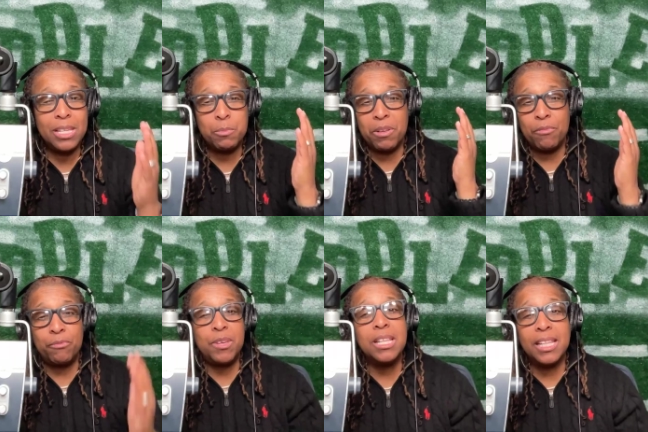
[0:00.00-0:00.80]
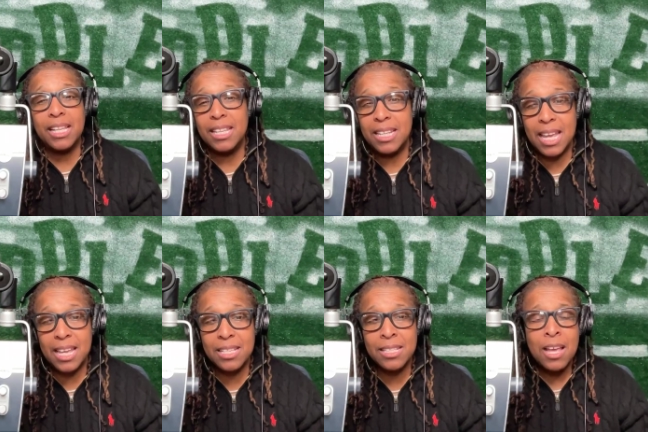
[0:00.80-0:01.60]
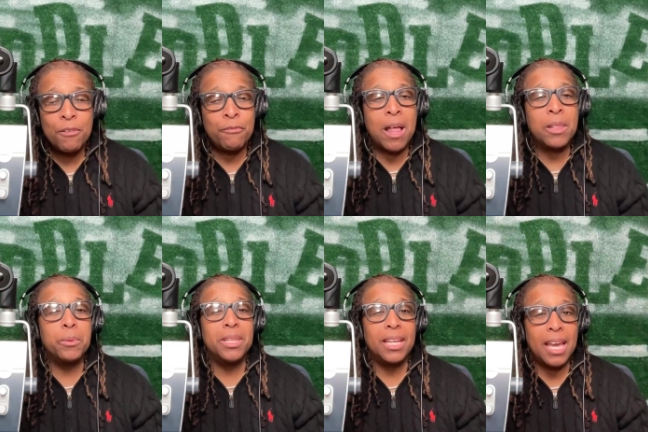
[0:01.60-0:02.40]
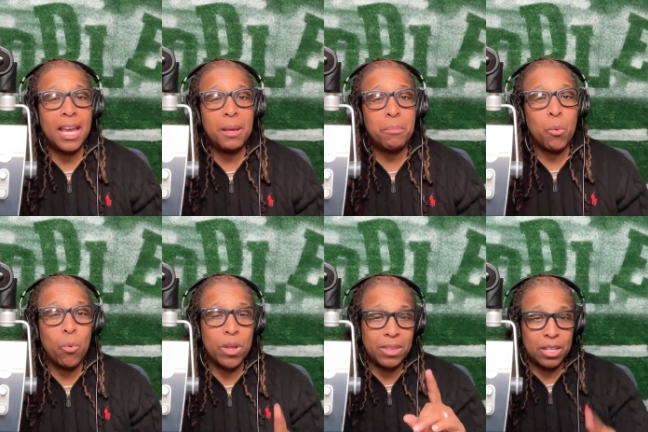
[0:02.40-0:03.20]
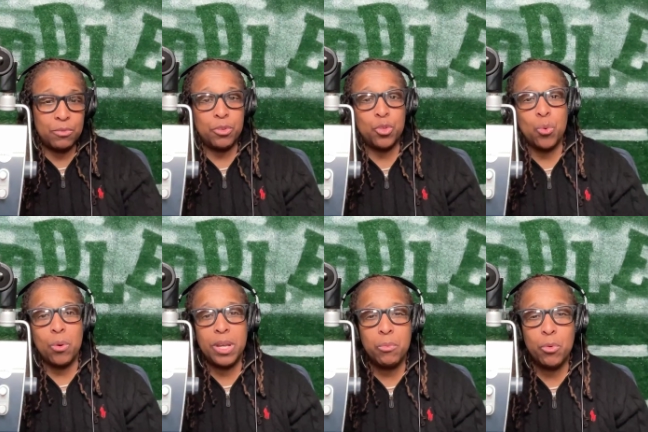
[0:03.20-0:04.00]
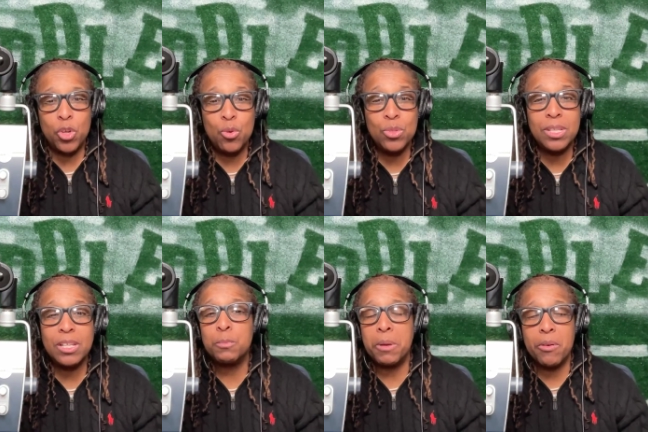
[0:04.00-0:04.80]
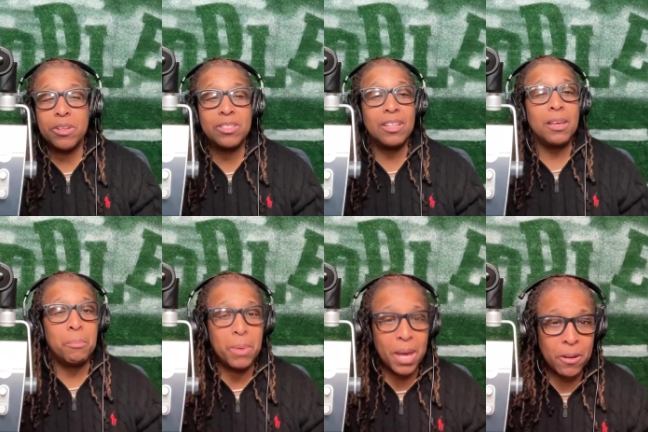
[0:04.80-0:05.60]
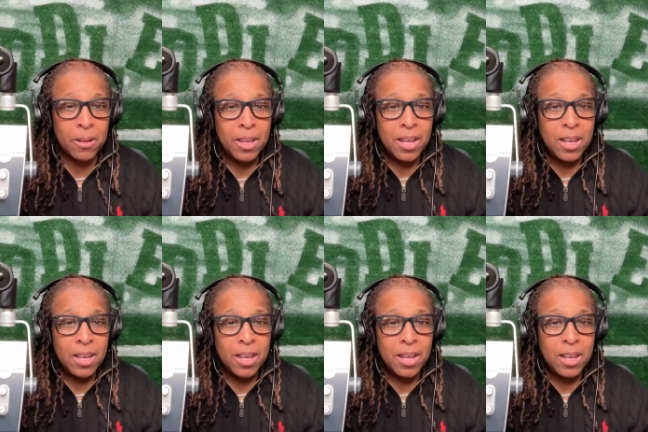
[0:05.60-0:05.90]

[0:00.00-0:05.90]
been feeling in the days following the game, but one thing's for sure, he will use the experience to get better.